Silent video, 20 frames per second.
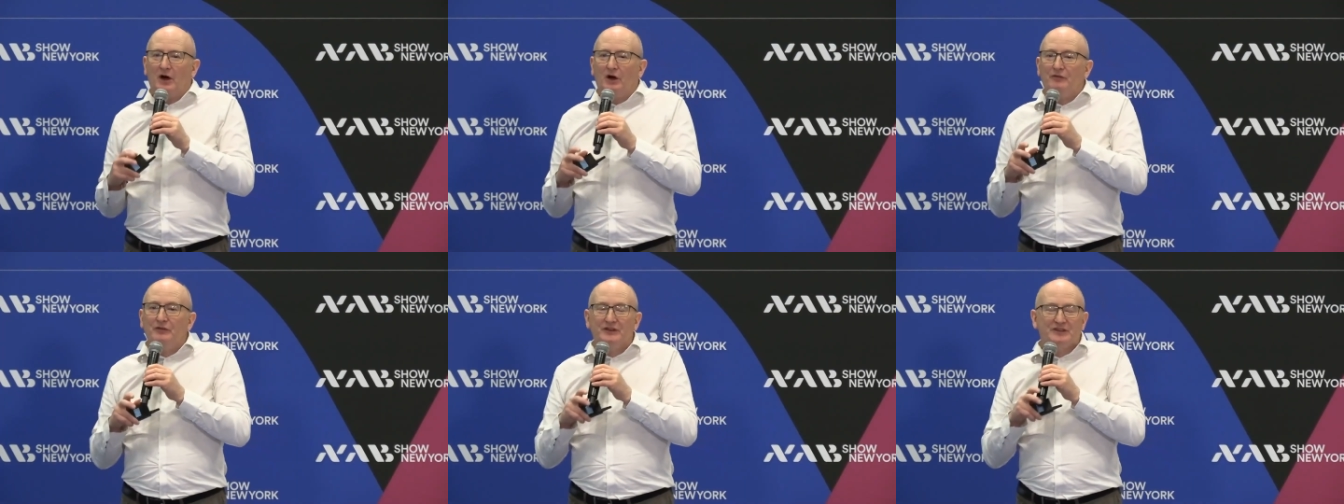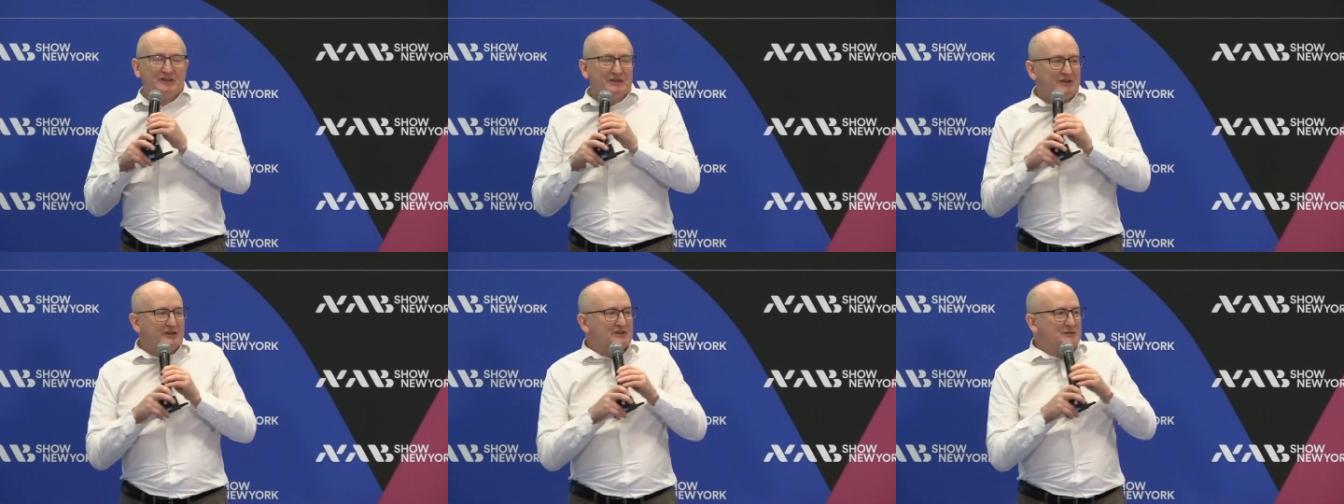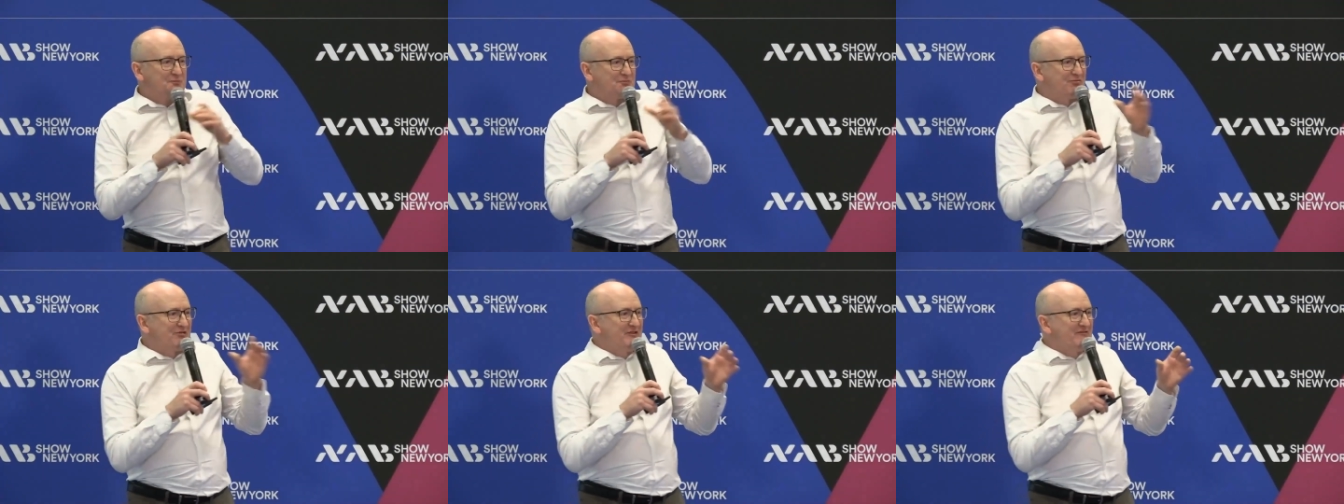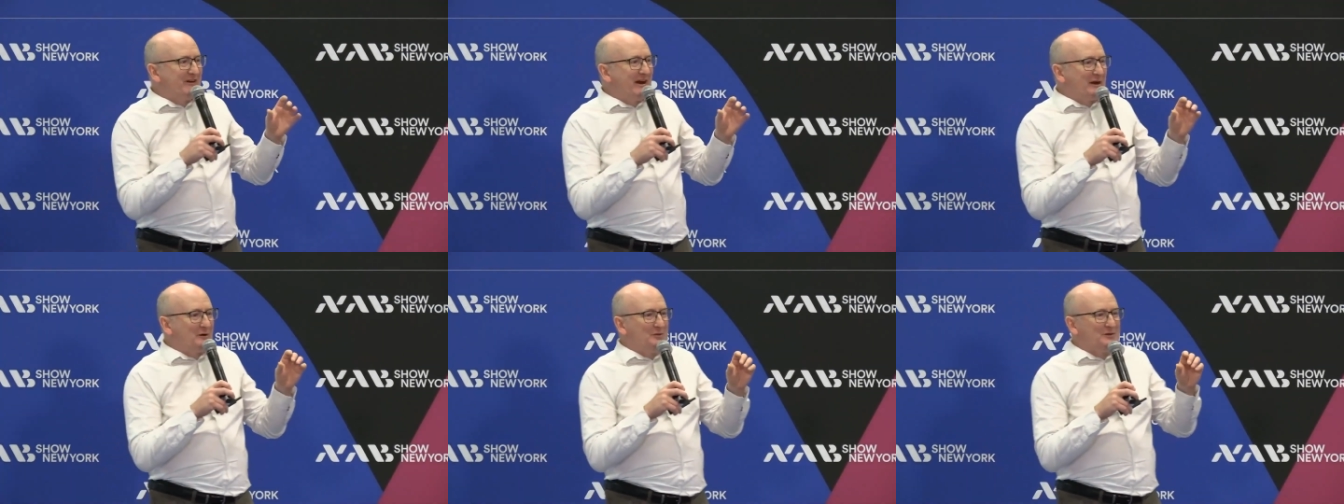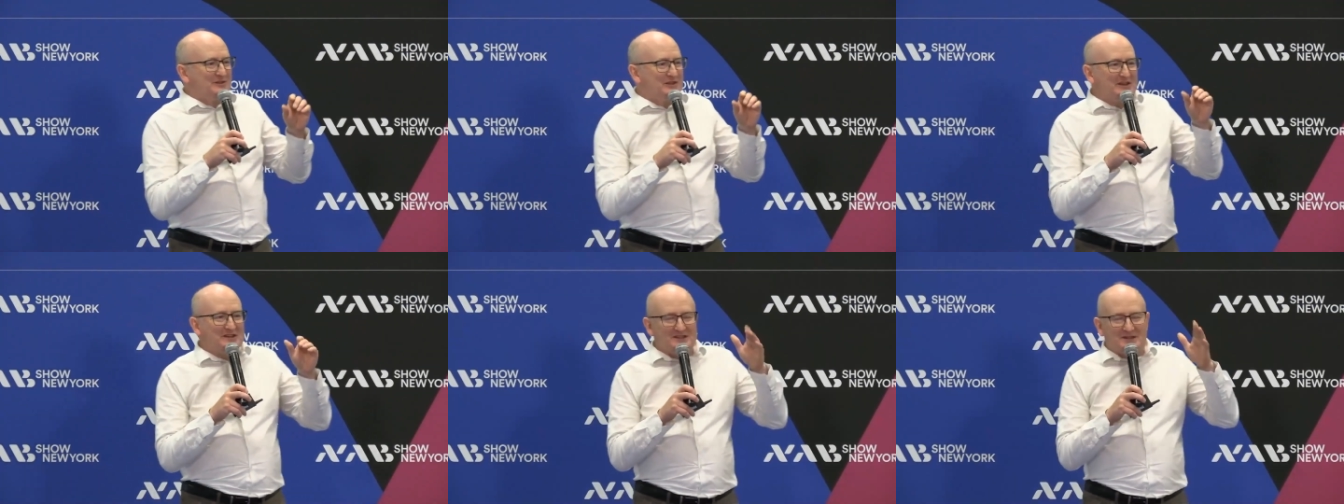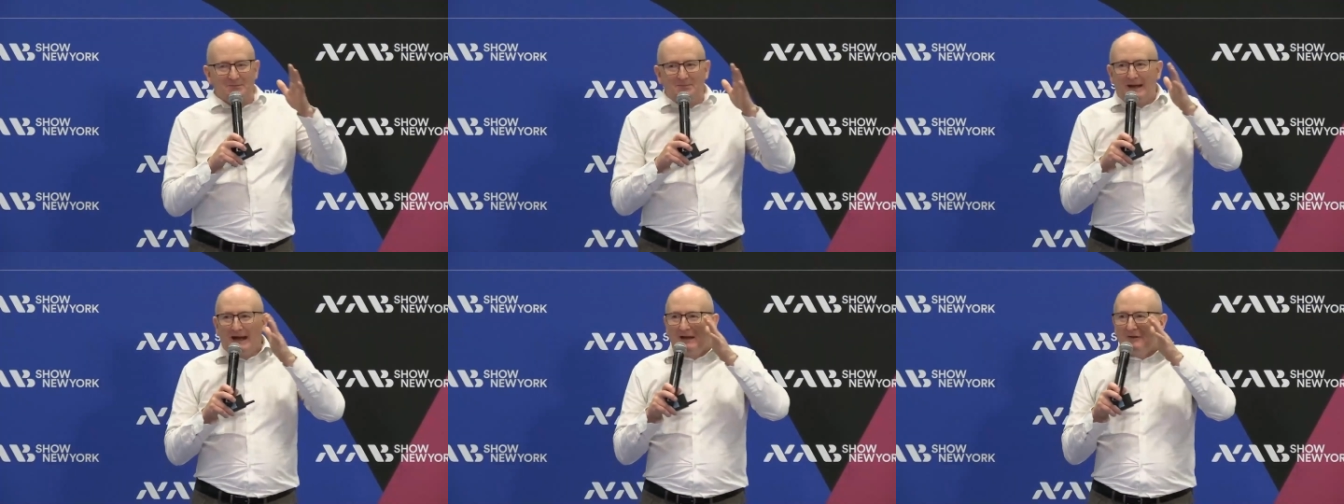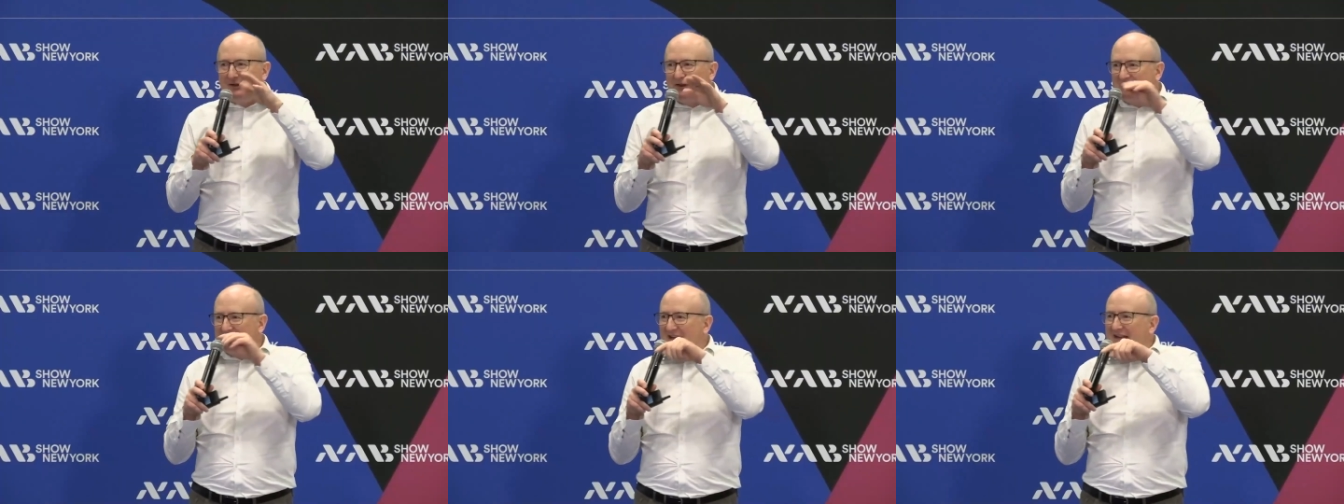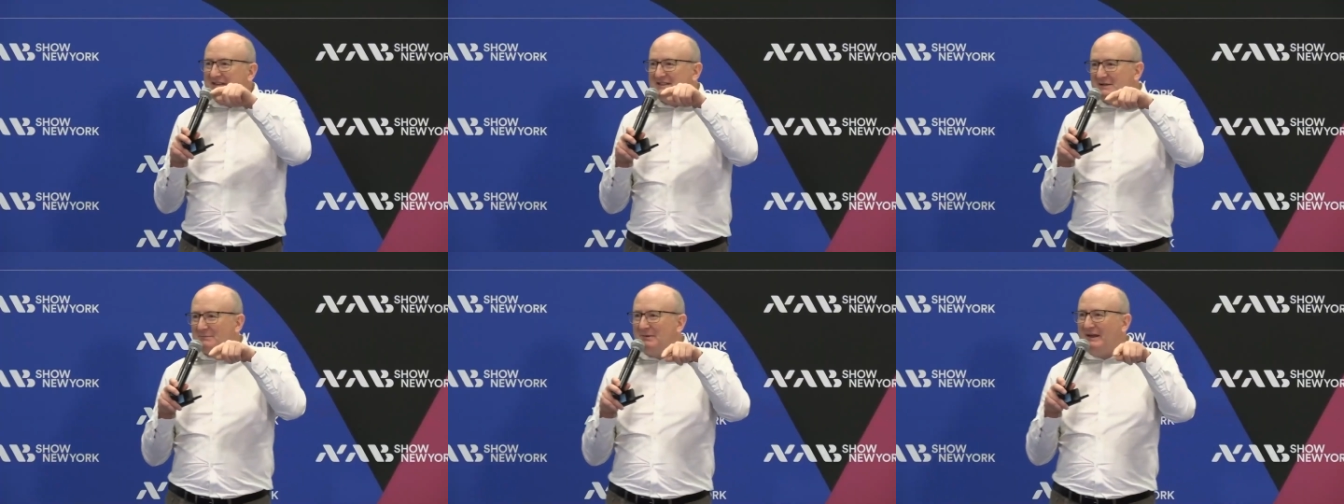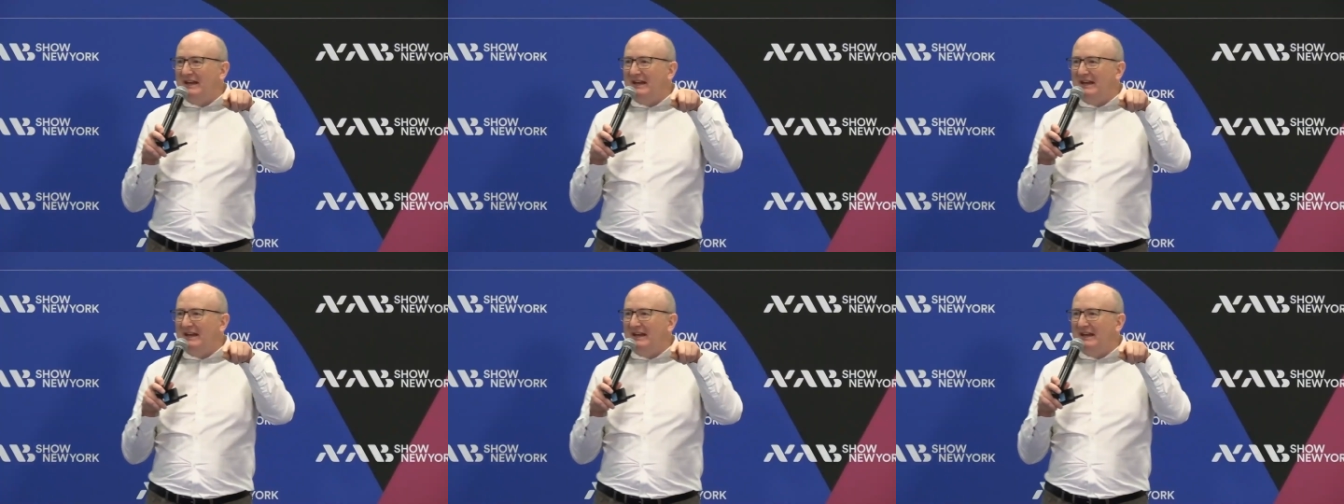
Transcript: Obviously, there's prerequisites about the data